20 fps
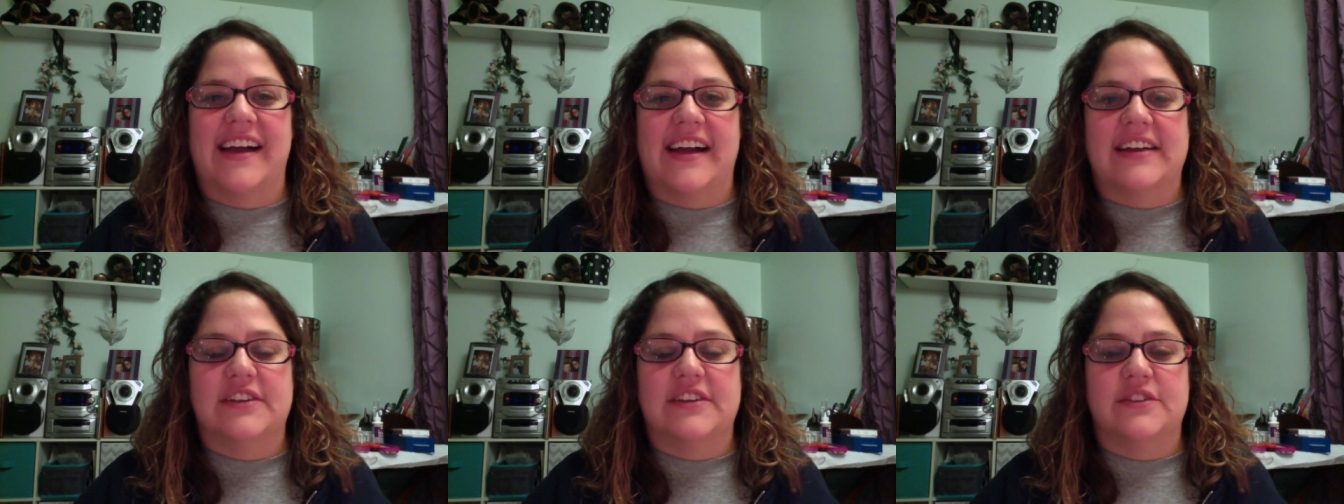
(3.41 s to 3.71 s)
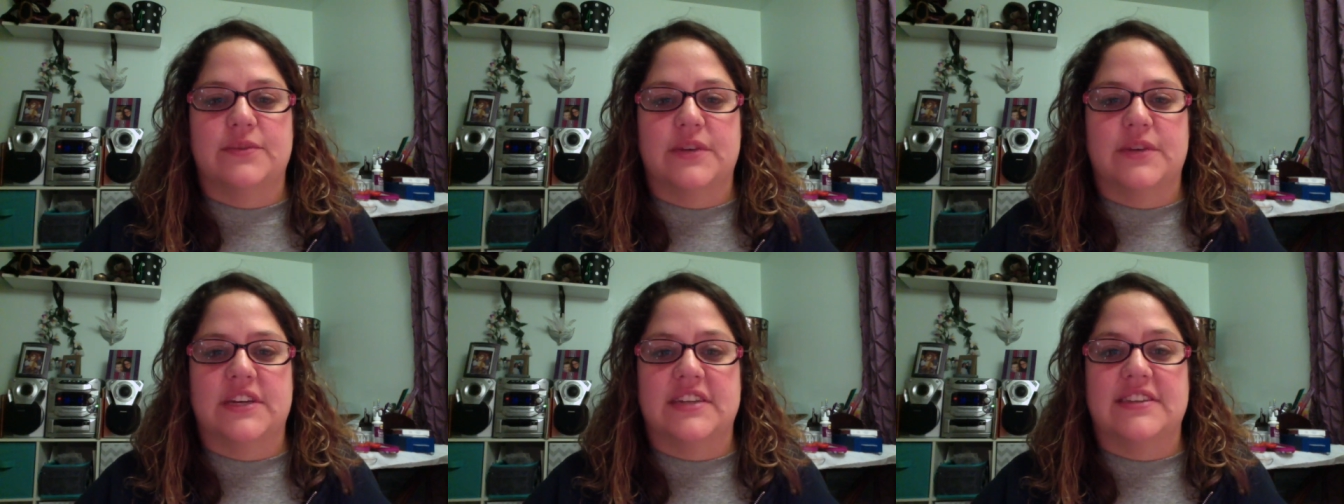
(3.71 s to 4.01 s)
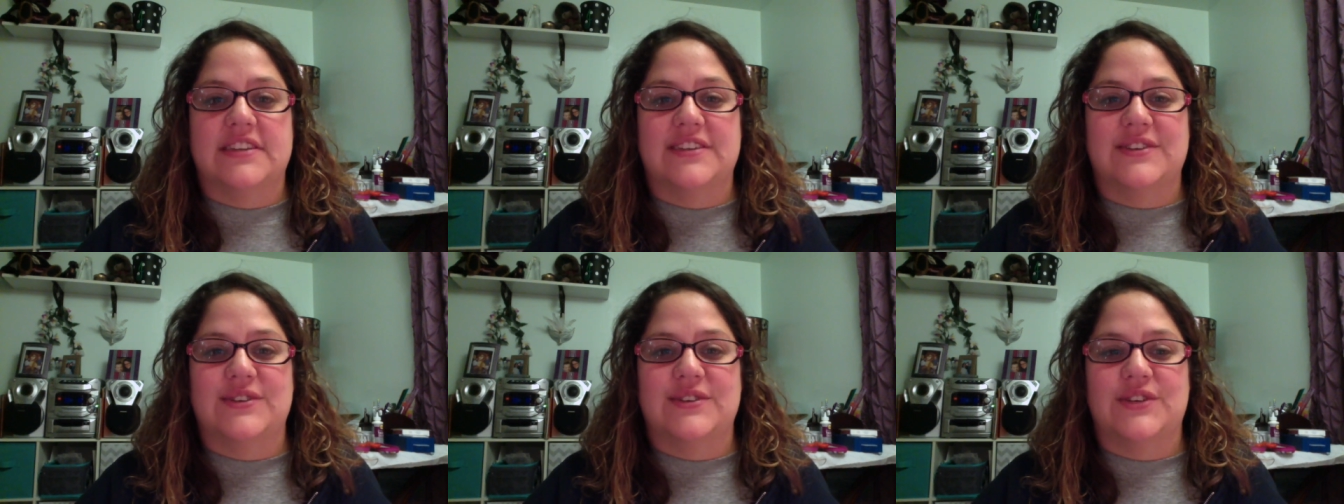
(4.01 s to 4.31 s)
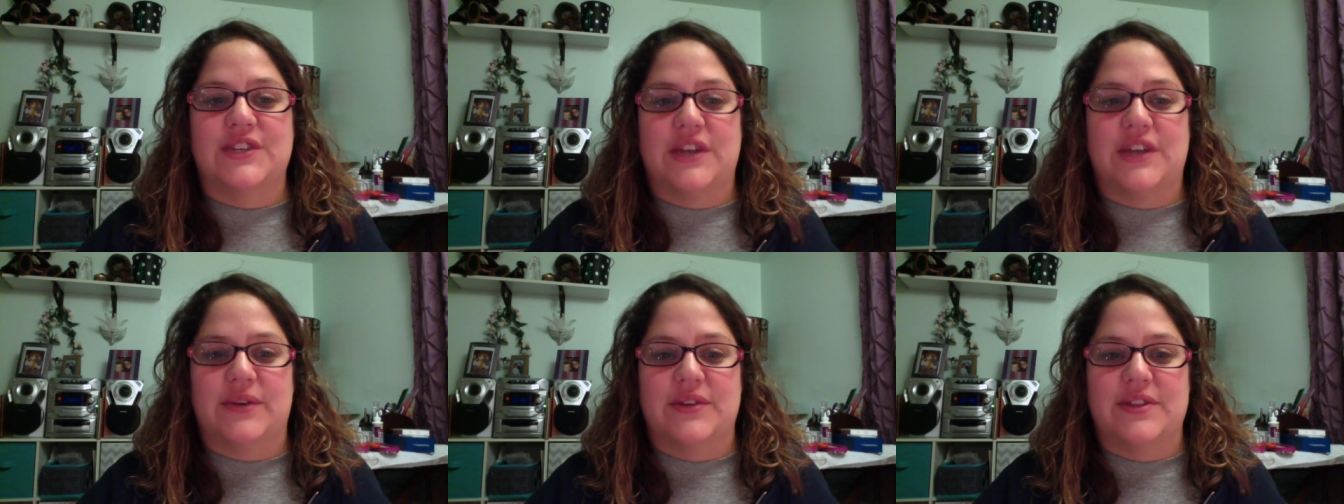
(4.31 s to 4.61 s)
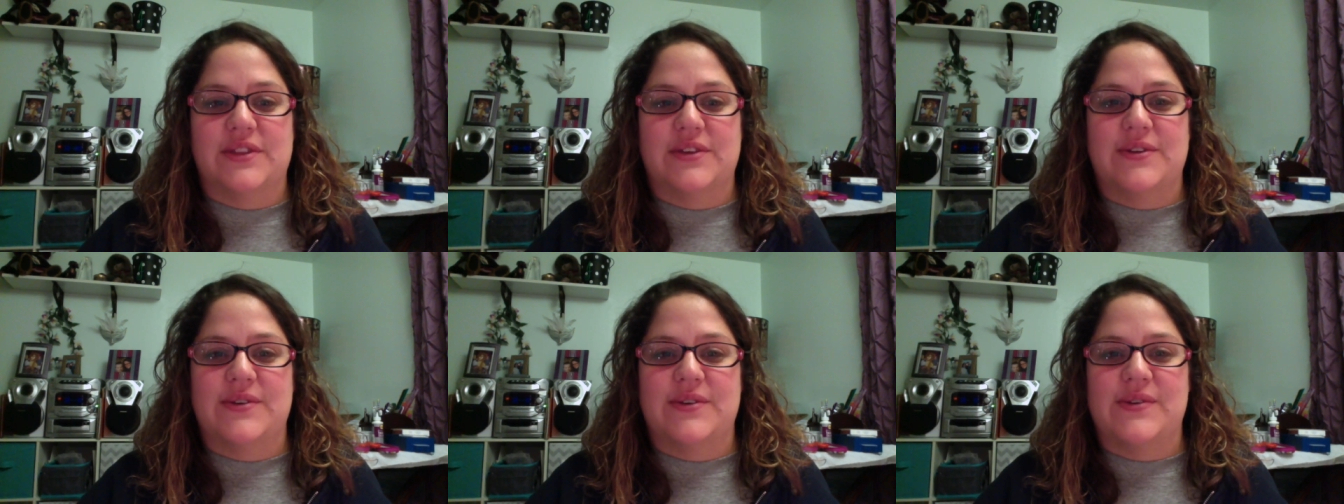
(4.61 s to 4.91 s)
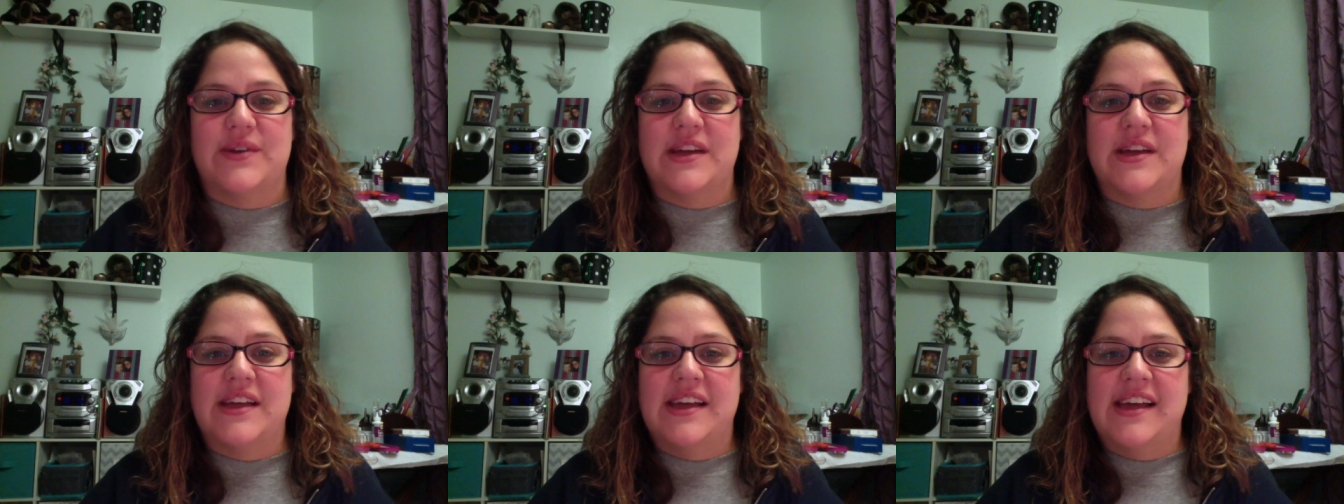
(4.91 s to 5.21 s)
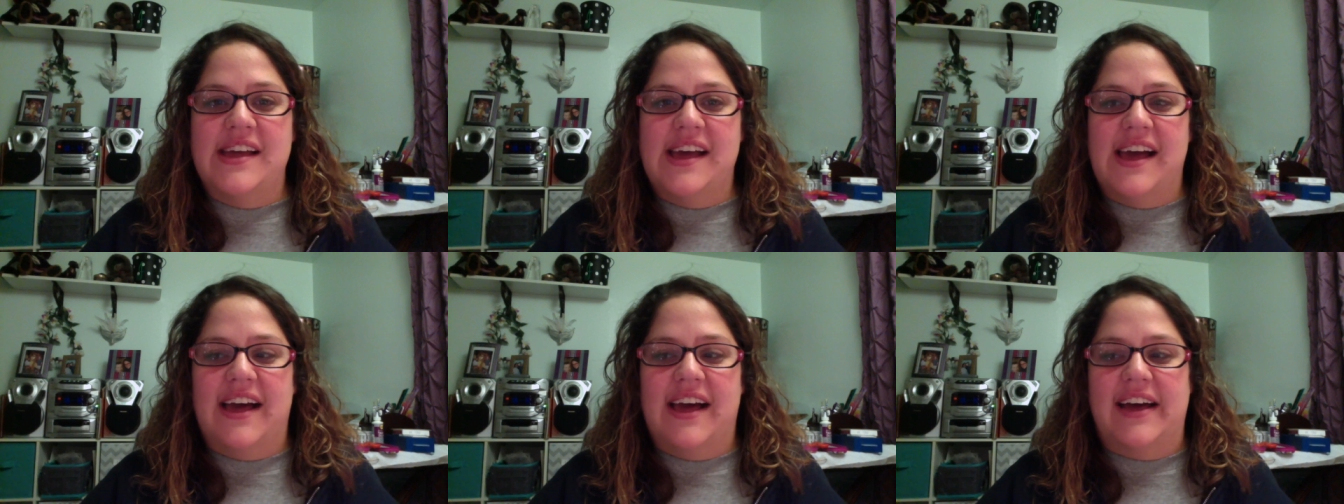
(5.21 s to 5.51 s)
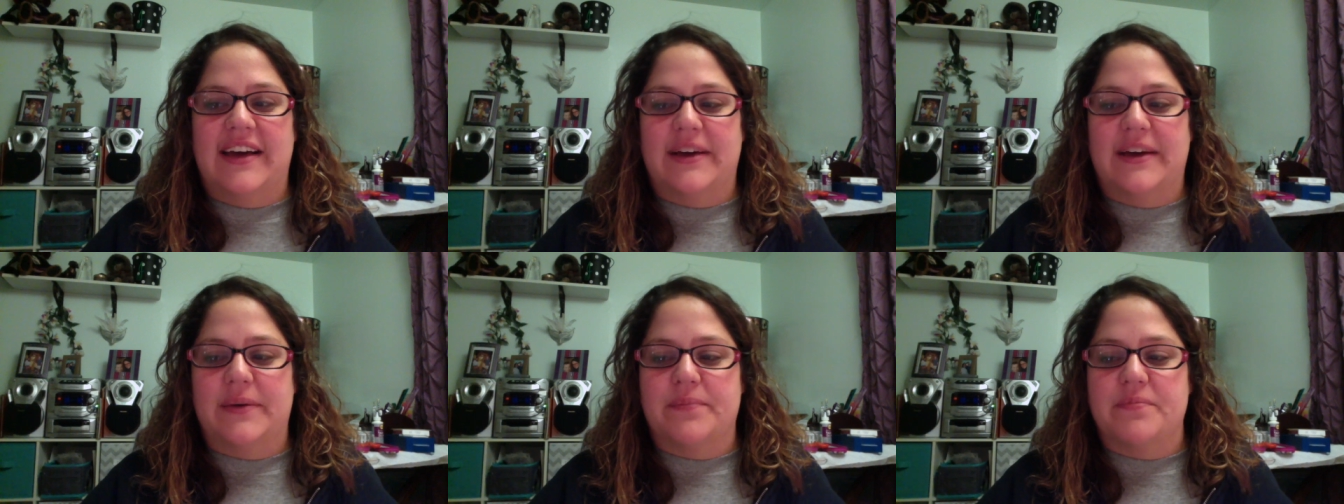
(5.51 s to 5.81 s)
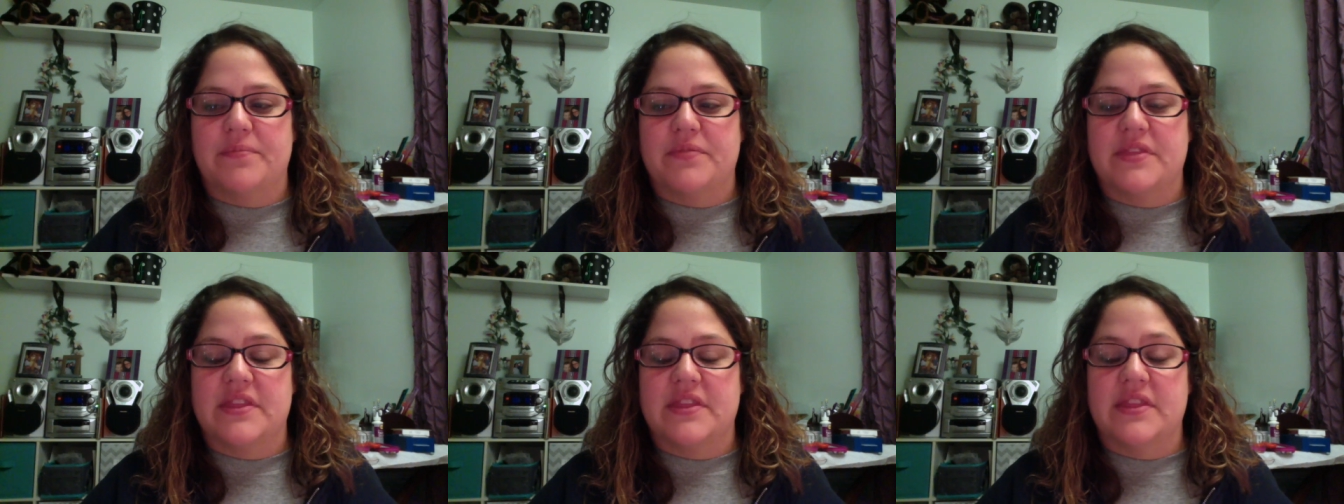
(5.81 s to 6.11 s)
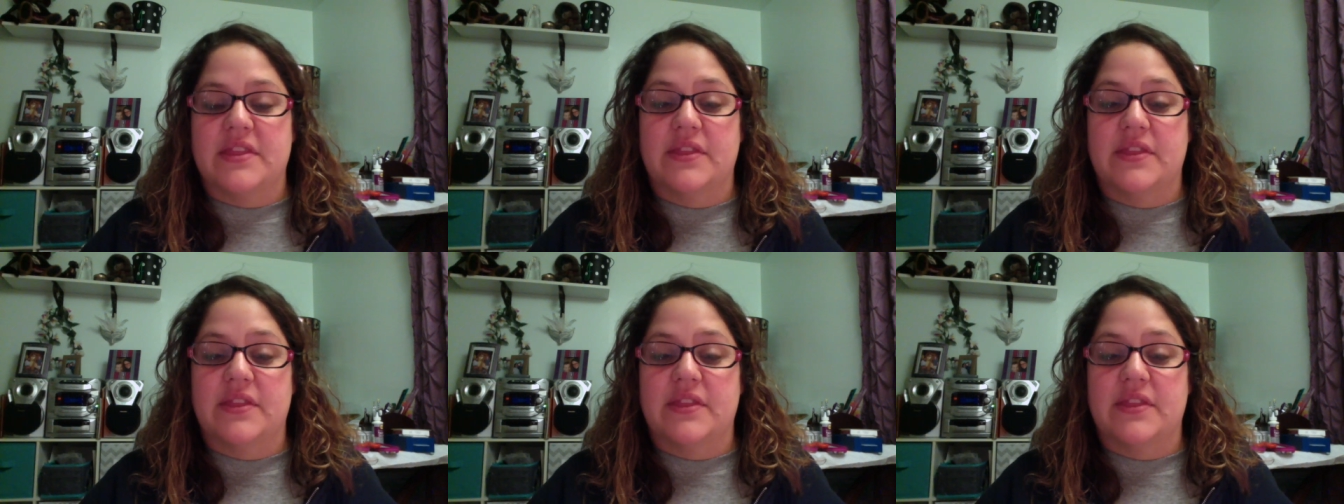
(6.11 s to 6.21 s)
I just wanted to share with you, I